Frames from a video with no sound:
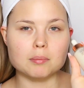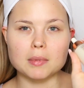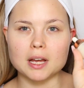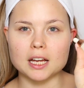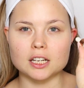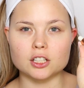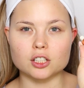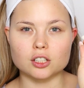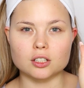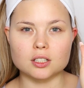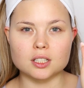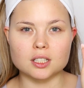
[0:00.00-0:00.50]

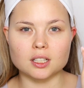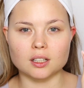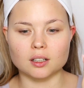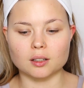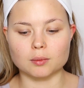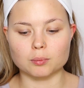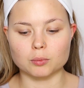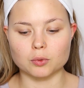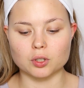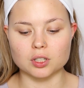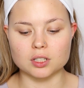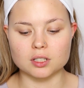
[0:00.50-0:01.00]
Magic
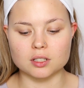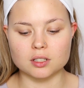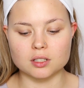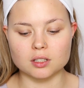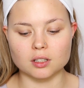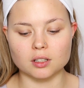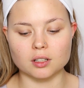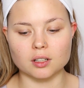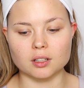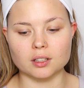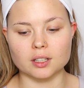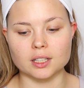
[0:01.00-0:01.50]
Serum
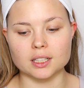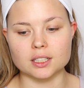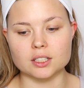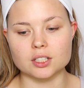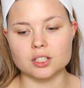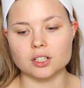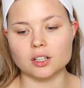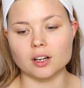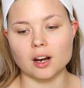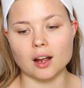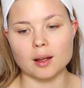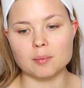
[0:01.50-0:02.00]
Crystal
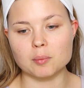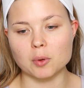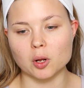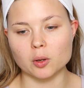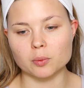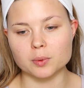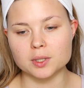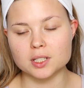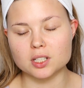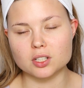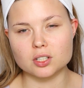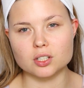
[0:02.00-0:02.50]
Elixir. I'm
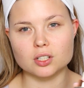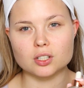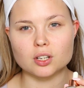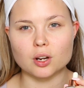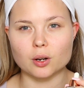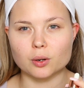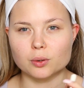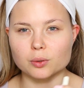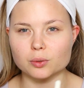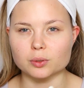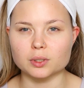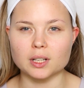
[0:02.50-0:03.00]
always
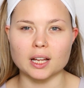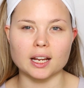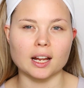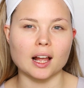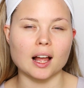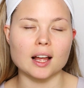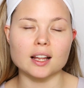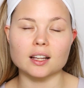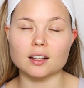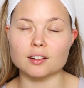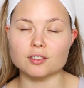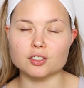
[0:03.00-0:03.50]
so, like,
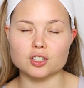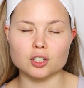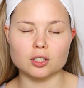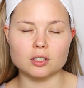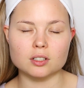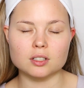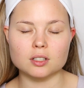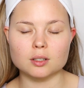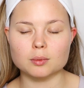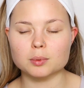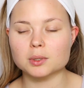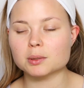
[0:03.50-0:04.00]
I love
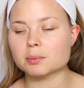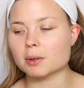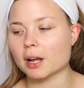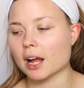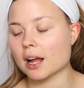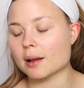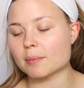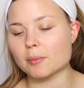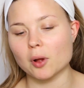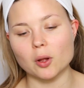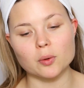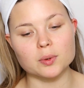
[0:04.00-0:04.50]
Charlotte Tilbury,
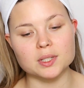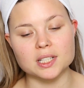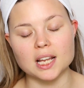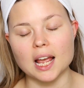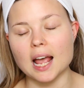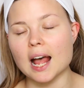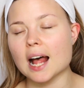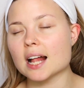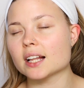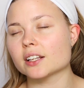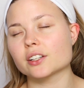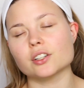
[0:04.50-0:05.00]
but I'm always
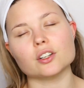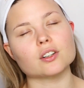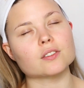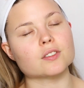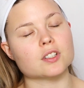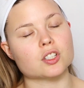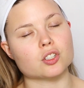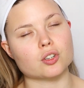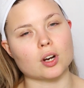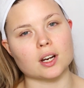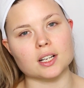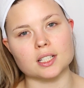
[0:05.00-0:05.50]
hella
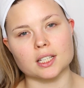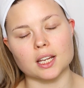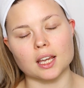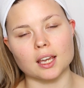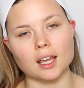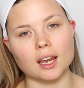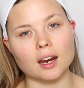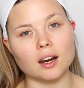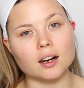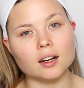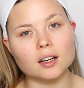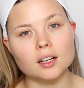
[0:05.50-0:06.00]
nervous to try
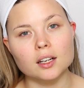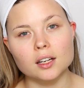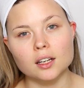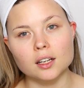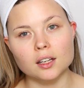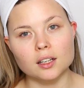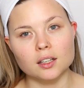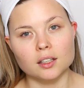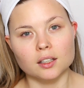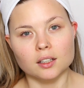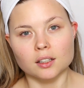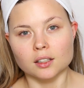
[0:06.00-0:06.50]
skincare.
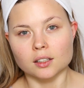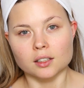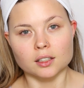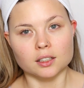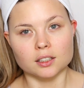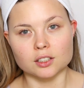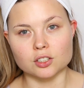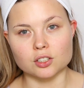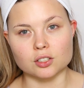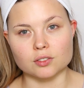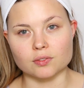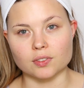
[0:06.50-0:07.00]

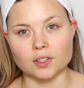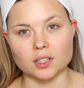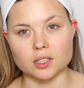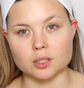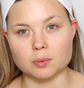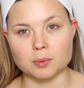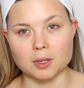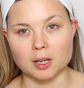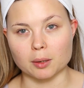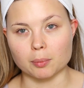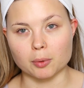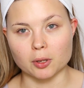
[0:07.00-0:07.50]
It just
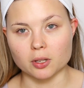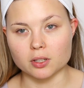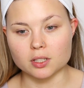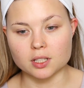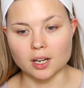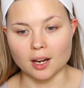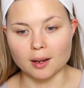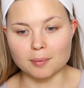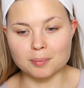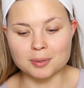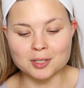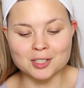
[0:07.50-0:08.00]
fucks me up all the
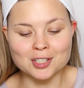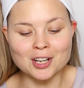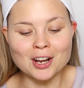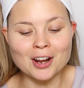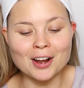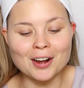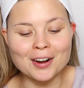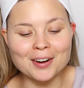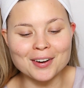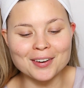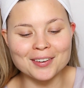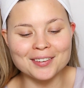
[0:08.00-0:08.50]
time.
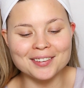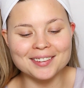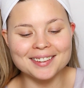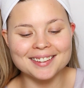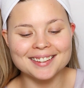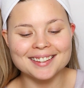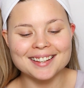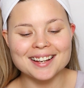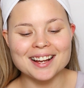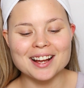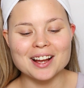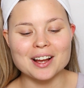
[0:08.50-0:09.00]

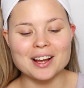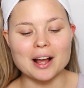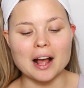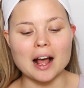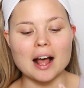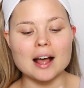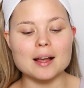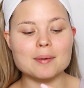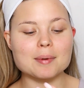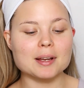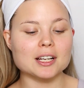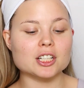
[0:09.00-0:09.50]
So
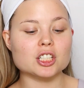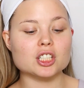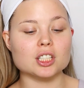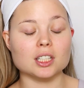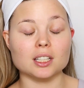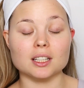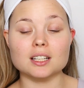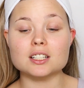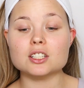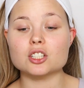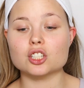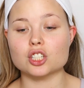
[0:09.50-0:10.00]
I'm
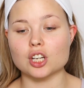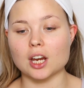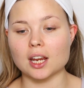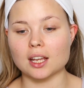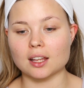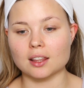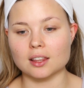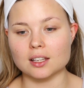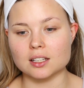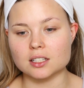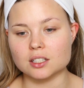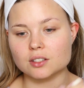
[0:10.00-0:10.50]
actually, let's
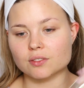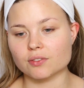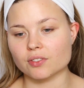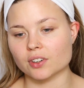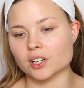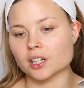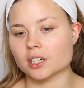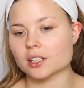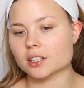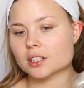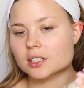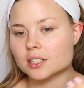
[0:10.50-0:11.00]
shake this
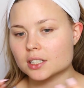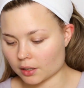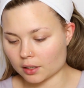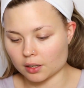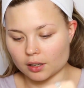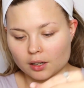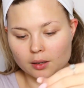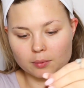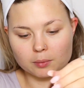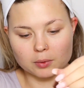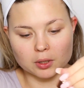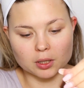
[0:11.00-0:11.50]
first.
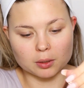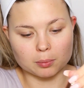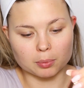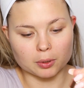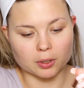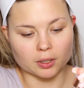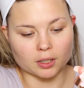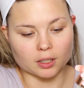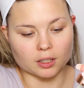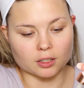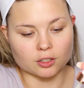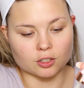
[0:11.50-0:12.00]
Then I'm gonna
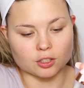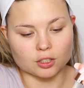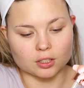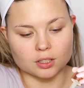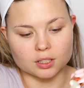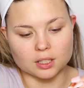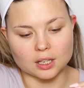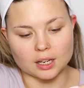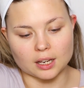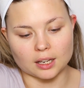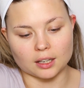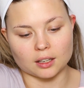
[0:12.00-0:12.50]
put
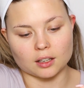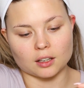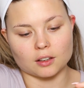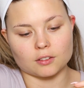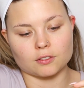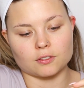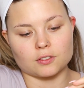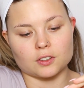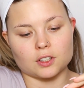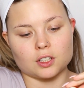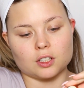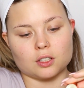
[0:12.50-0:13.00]
just like a
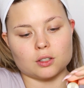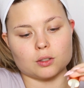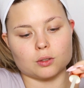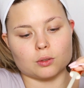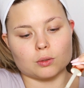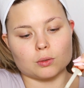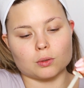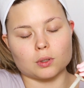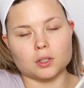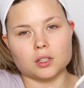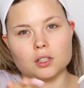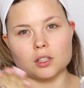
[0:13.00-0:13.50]

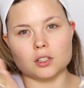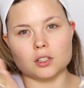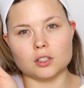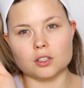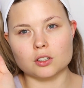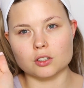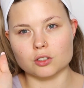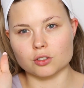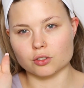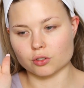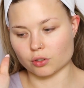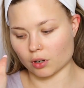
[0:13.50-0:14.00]
few
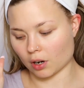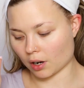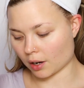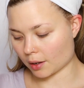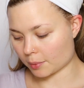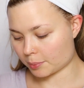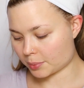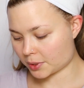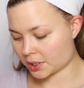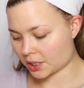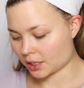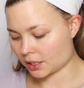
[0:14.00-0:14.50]

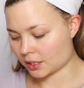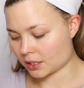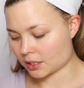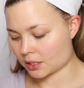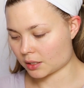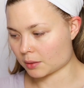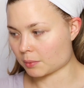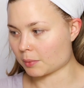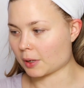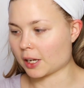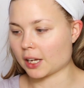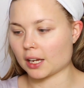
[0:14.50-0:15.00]
drops
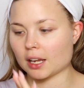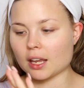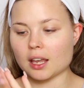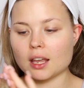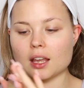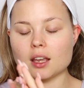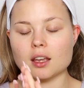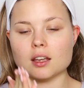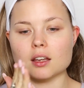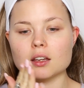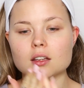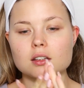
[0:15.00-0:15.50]
into my
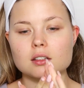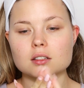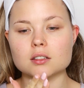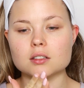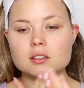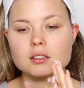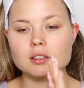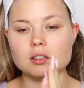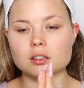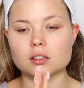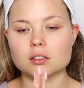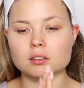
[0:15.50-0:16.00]

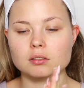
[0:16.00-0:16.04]
hand.